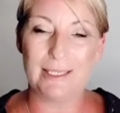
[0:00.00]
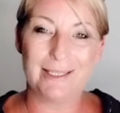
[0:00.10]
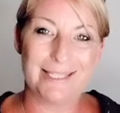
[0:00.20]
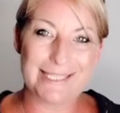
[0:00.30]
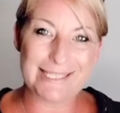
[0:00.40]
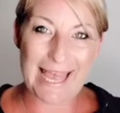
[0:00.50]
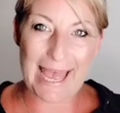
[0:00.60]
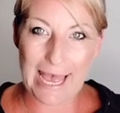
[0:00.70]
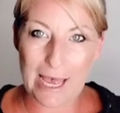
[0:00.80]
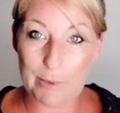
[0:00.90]
this
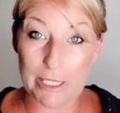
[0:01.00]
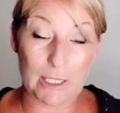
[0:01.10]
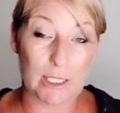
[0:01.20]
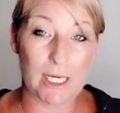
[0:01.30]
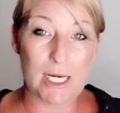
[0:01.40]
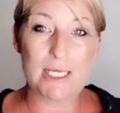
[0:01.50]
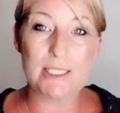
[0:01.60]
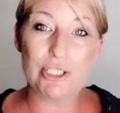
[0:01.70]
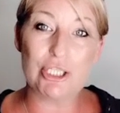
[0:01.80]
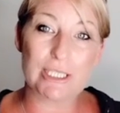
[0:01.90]
habit, and it
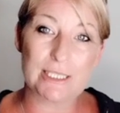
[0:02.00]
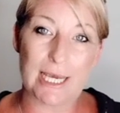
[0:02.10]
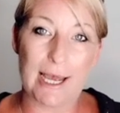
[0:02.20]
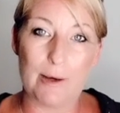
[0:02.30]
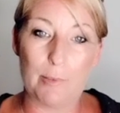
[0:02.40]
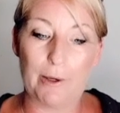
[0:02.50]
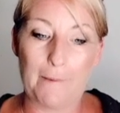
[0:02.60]
is just a habit,